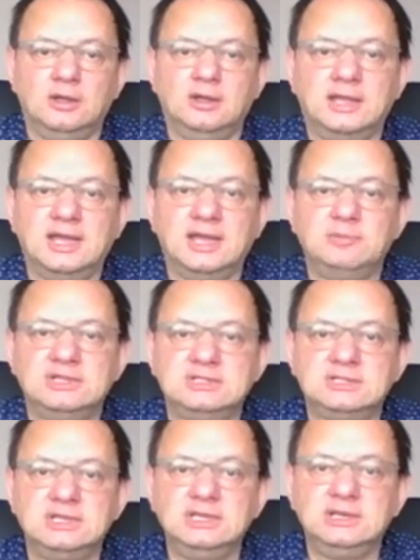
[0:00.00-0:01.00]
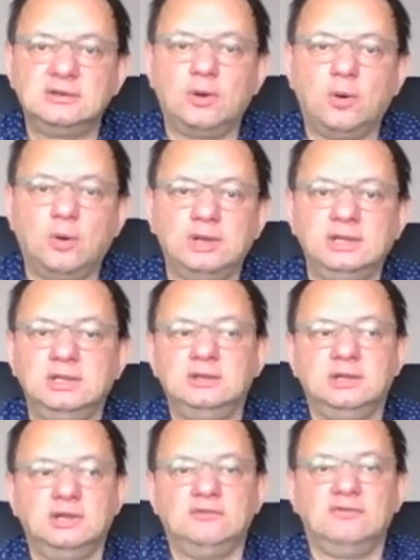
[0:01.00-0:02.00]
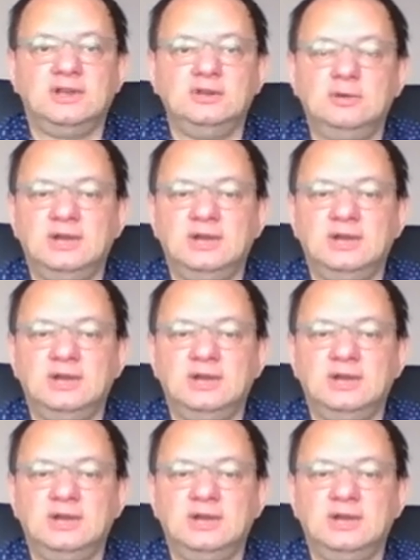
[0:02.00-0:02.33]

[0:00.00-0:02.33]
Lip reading: can be seen only when you